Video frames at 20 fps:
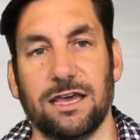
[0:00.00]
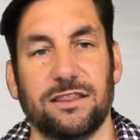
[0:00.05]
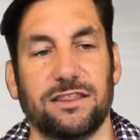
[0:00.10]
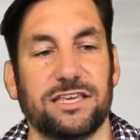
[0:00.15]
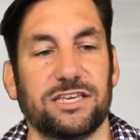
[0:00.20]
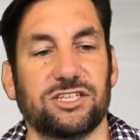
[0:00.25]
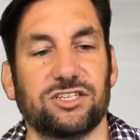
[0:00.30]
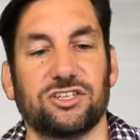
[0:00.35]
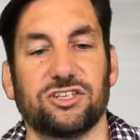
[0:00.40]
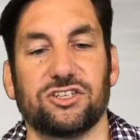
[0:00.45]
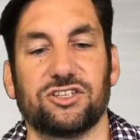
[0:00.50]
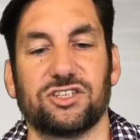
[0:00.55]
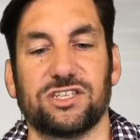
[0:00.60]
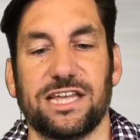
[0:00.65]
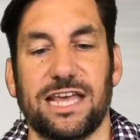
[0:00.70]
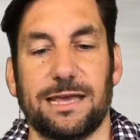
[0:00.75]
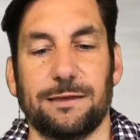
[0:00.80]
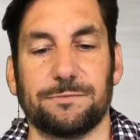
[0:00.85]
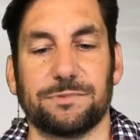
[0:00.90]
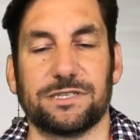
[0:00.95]
This just
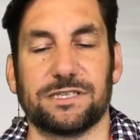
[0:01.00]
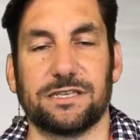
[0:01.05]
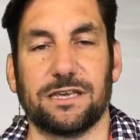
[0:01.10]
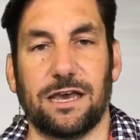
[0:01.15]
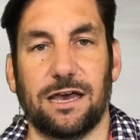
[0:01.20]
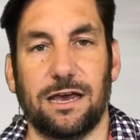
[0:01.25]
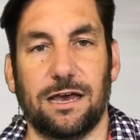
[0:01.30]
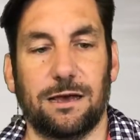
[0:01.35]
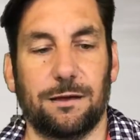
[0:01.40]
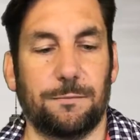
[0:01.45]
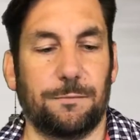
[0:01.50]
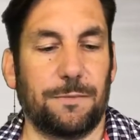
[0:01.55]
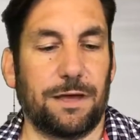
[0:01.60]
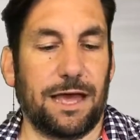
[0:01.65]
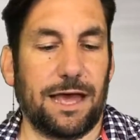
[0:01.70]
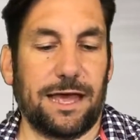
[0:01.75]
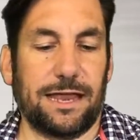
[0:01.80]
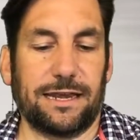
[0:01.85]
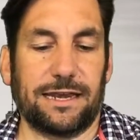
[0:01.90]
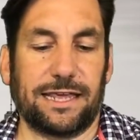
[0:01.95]
zips,
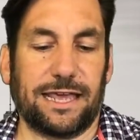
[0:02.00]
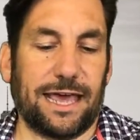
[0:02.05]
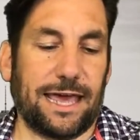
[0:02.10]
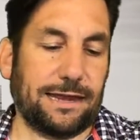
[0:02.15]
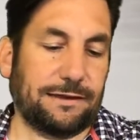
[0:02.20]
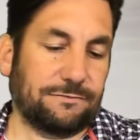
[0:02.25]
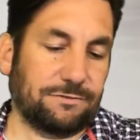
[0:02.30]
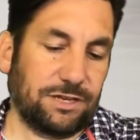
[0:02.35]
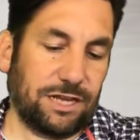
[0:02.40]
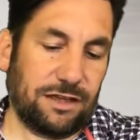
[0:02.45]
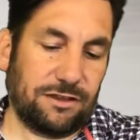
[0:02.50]
and again,